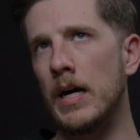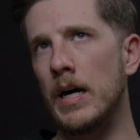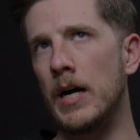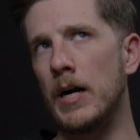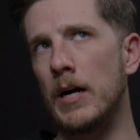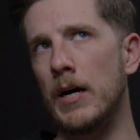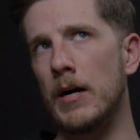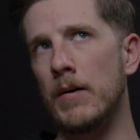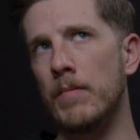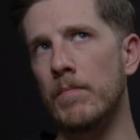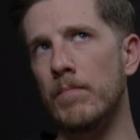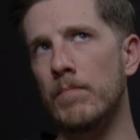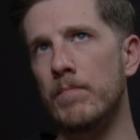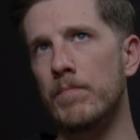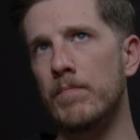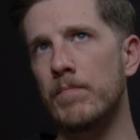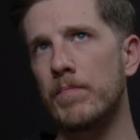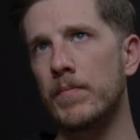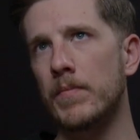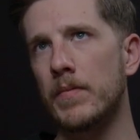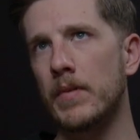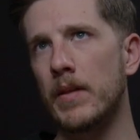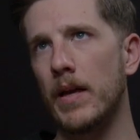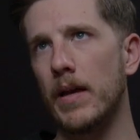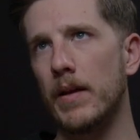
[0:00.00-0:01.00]
I
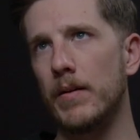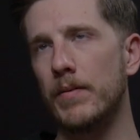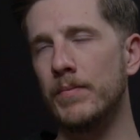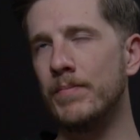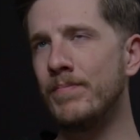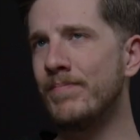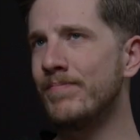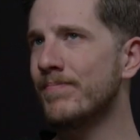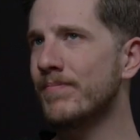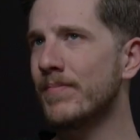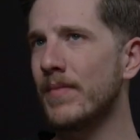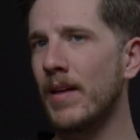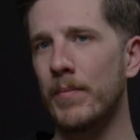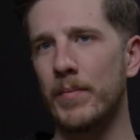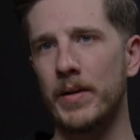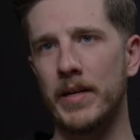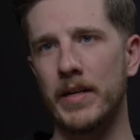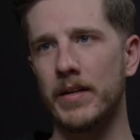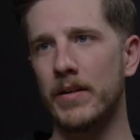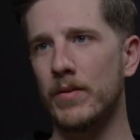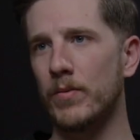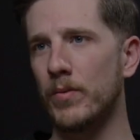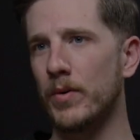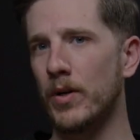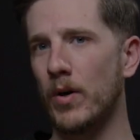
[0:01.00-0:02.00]

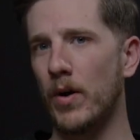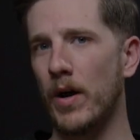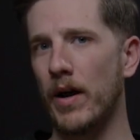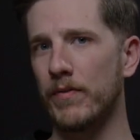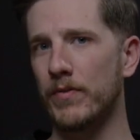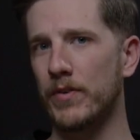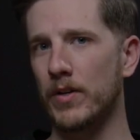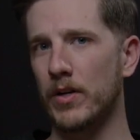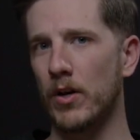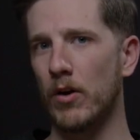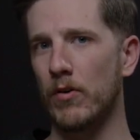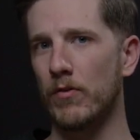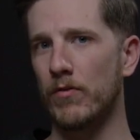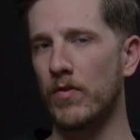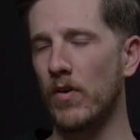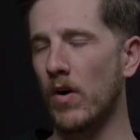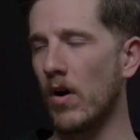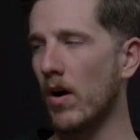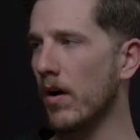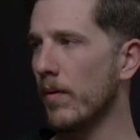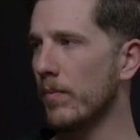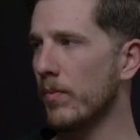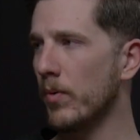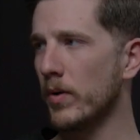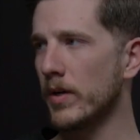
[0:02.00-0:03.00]
mean, we don't have to go
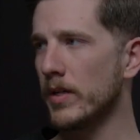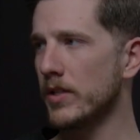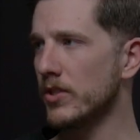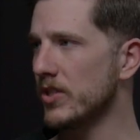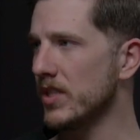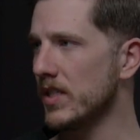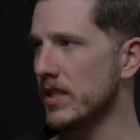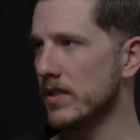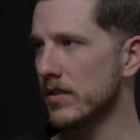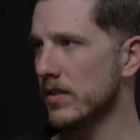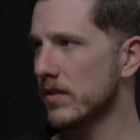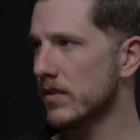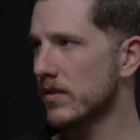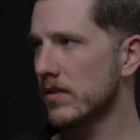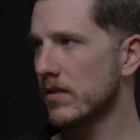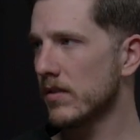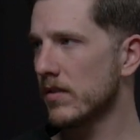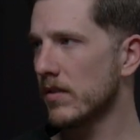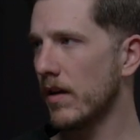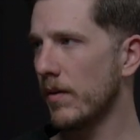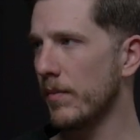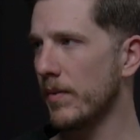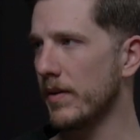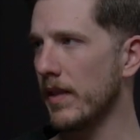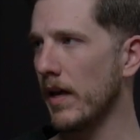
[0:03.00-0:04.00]
far. Point at
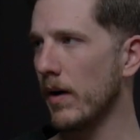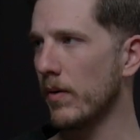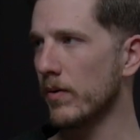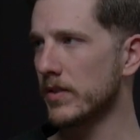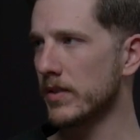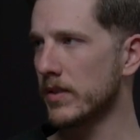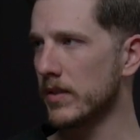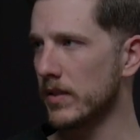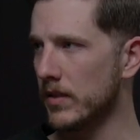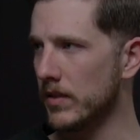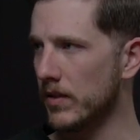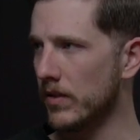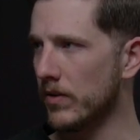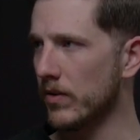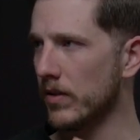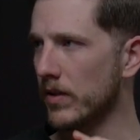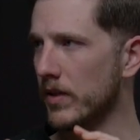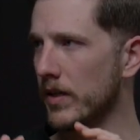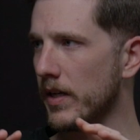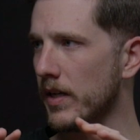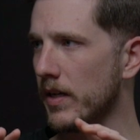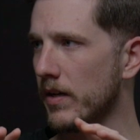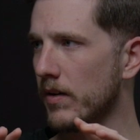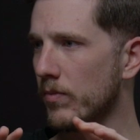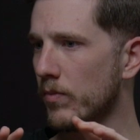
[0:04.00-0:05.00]
Jesus. I mean, that was
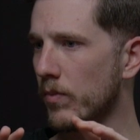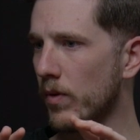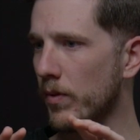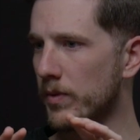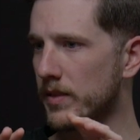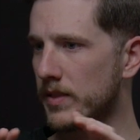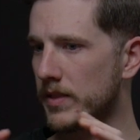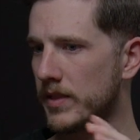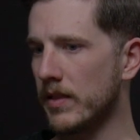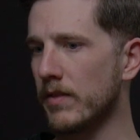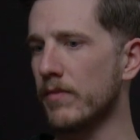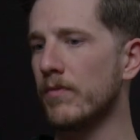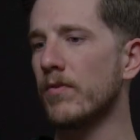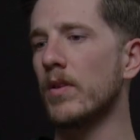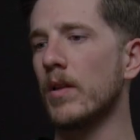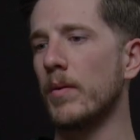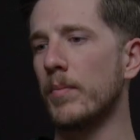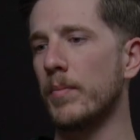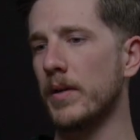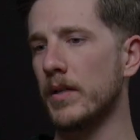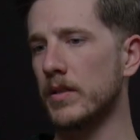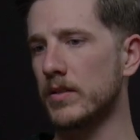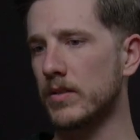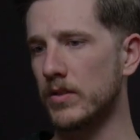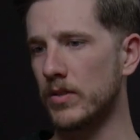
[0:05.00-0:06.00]
literally what we see in
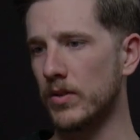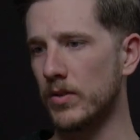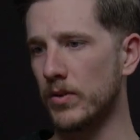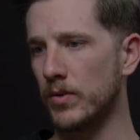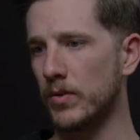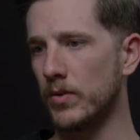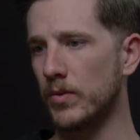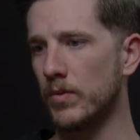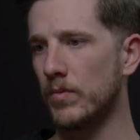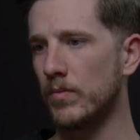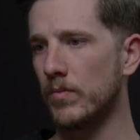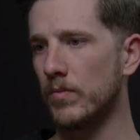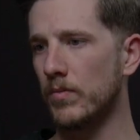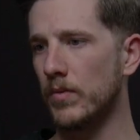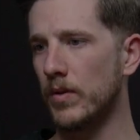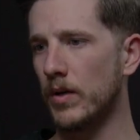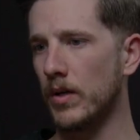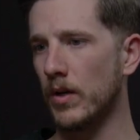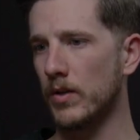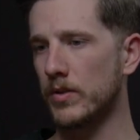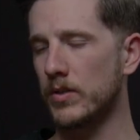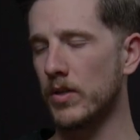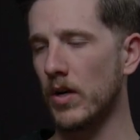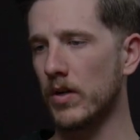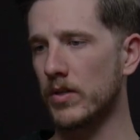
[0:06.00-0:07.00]
Philippians 2.
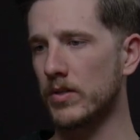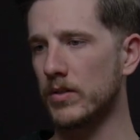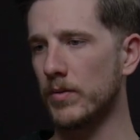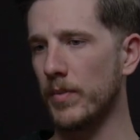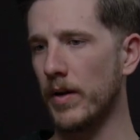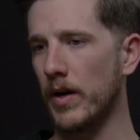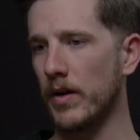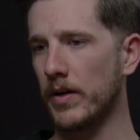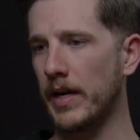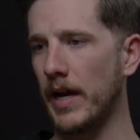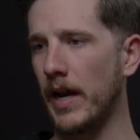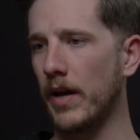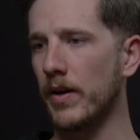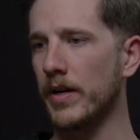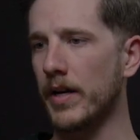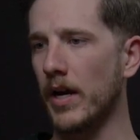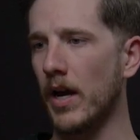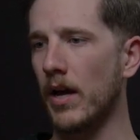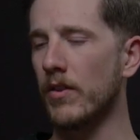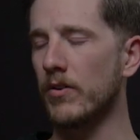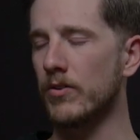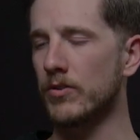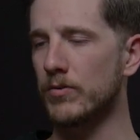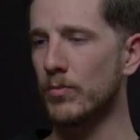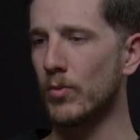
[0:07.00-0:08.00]
It talks about counting
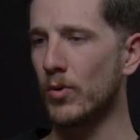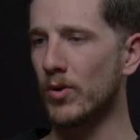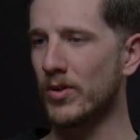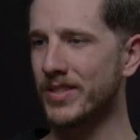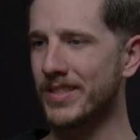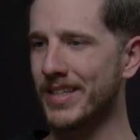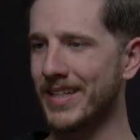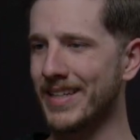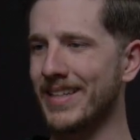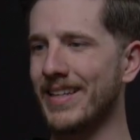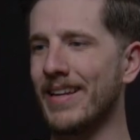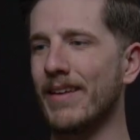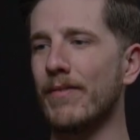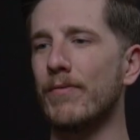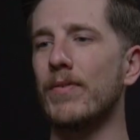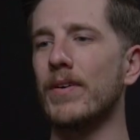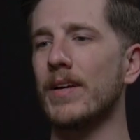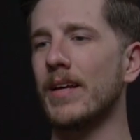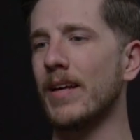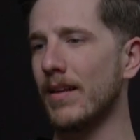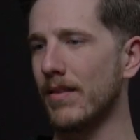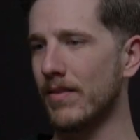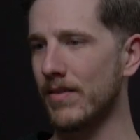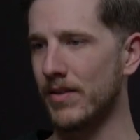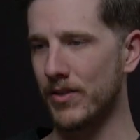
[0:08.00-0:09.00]
others more
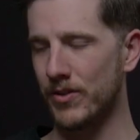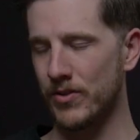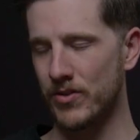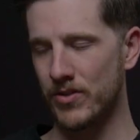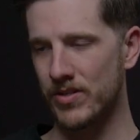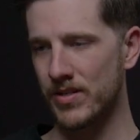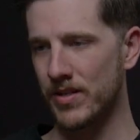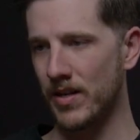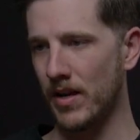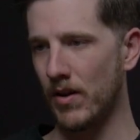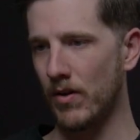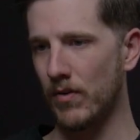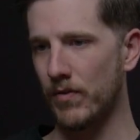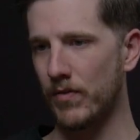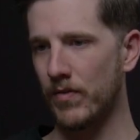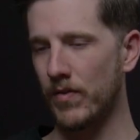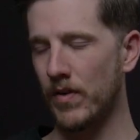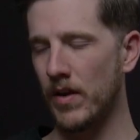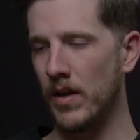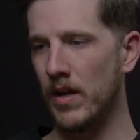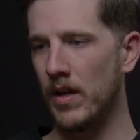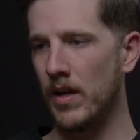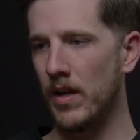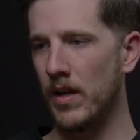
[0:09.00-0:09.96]
significant than yourself.